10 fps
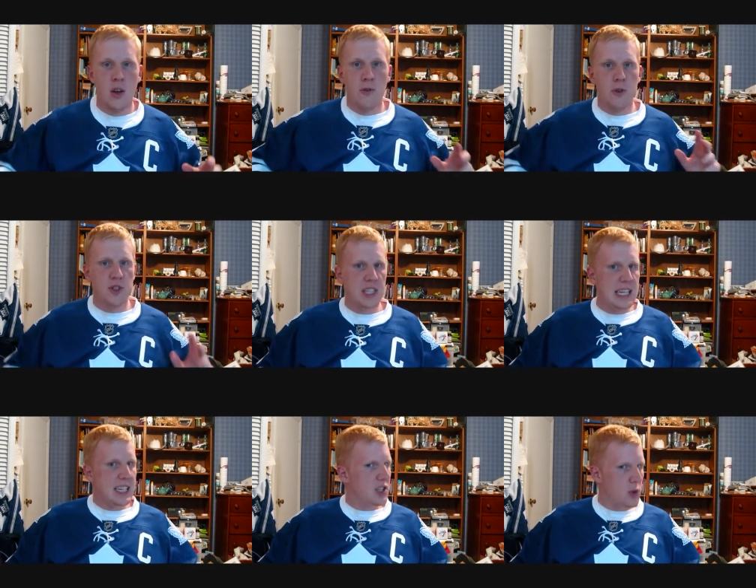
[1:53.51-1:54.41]
Versteeg
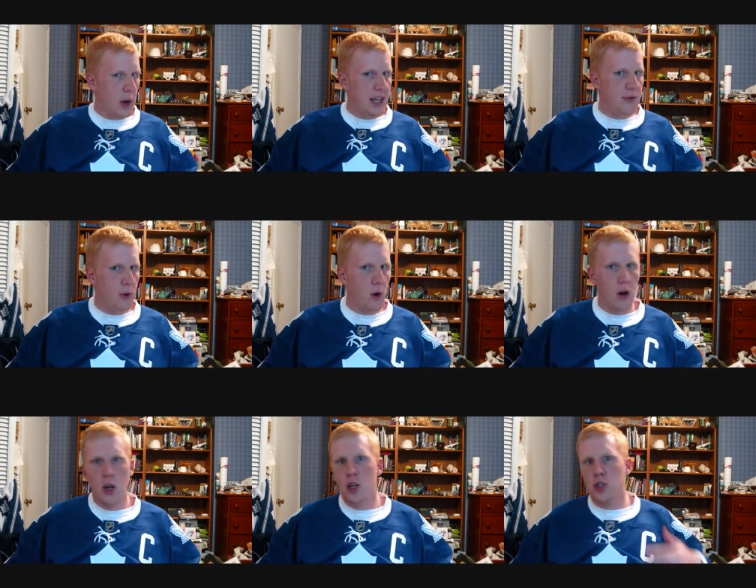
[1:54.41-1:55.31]
is 24,
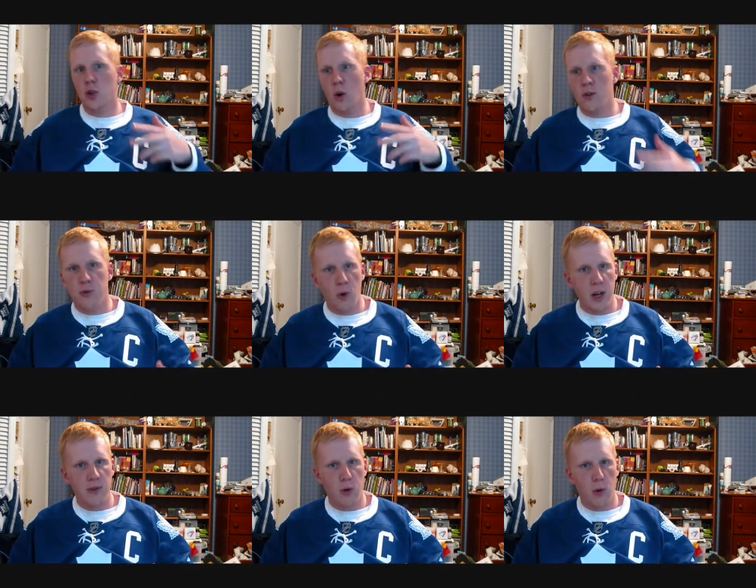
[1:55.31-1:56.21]
scored
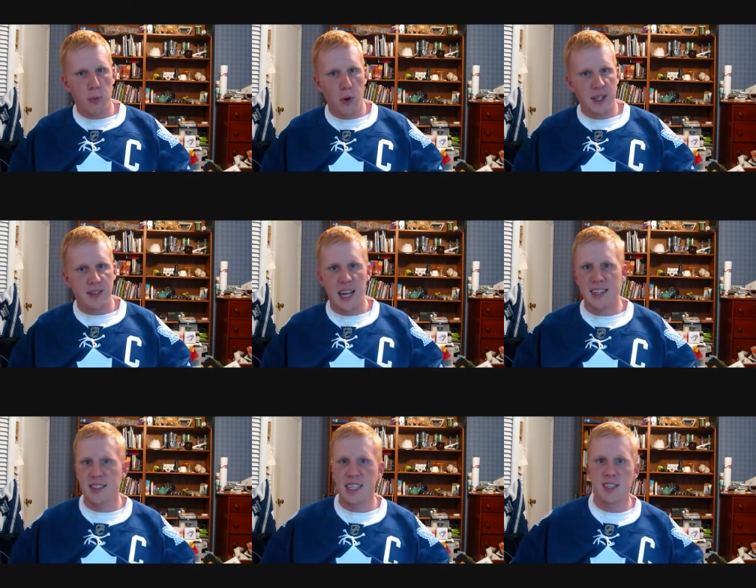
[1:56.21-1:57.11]
44 points last
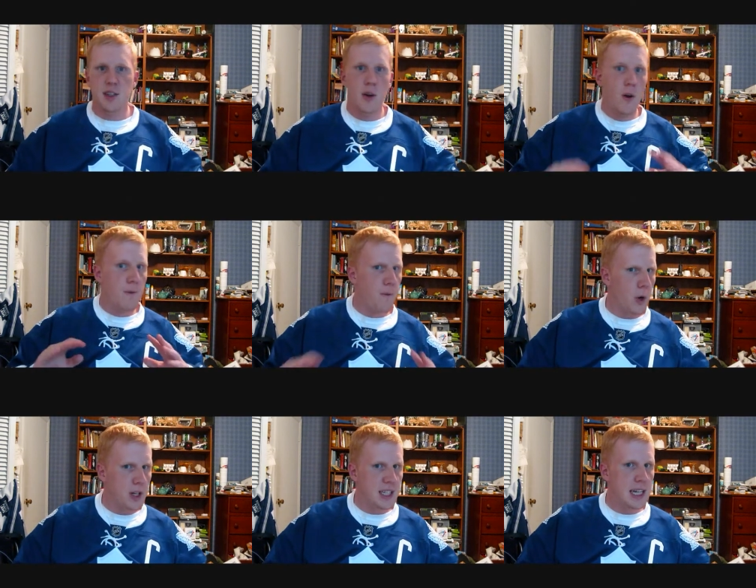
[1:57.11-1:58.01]
season,
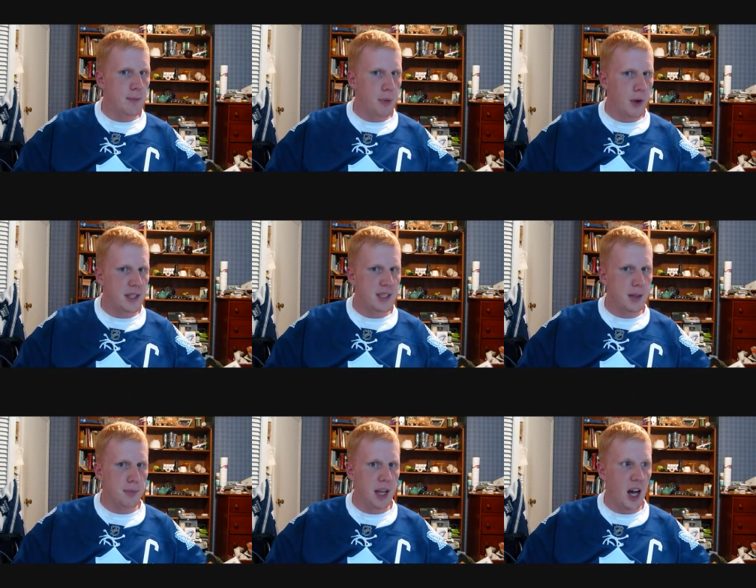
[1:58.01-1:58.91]
14 points in the
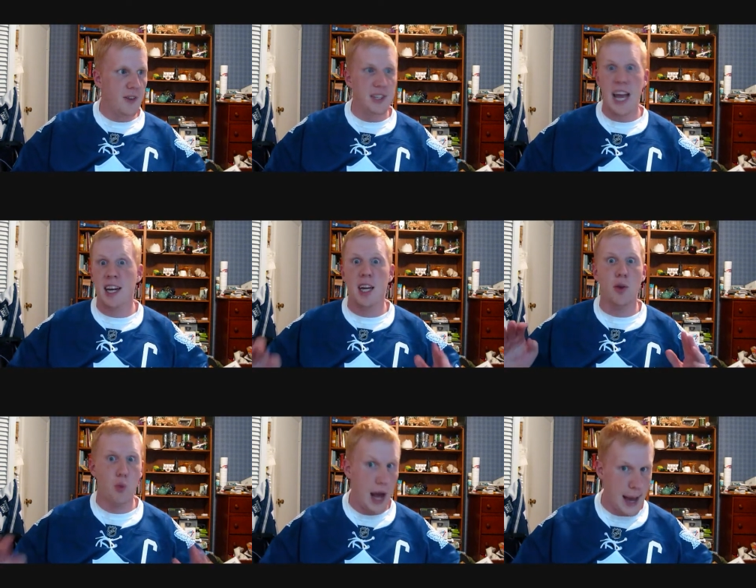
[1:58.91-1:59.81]
playoffs, and can
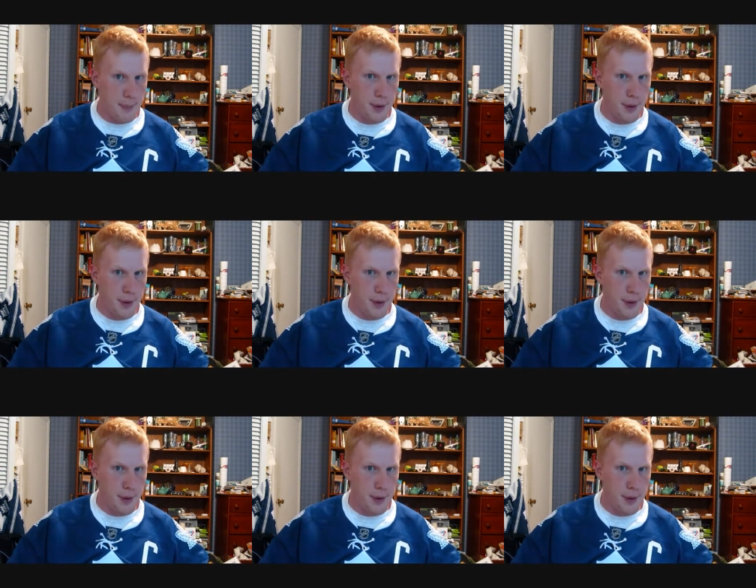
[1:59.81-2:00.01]
rap.